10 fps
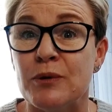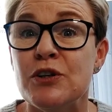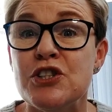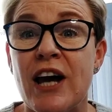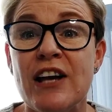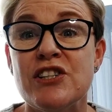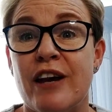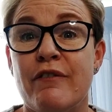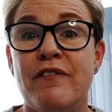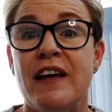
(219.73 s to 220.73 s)
to change
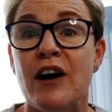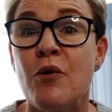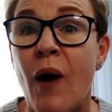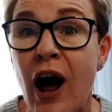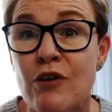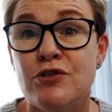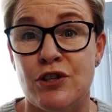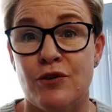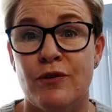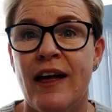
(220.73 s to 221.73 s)
everything around
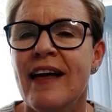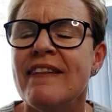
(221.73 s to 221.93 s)
you